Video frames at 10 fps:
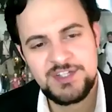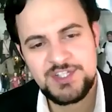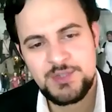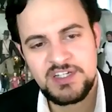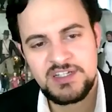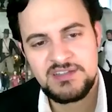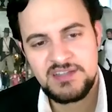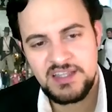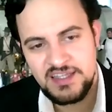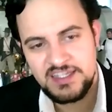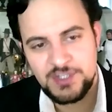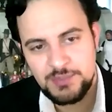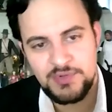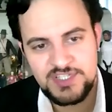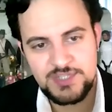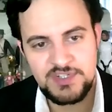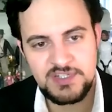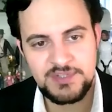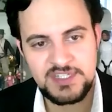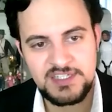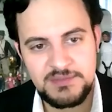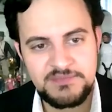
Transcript: else you wanted to any other points you wanted well there's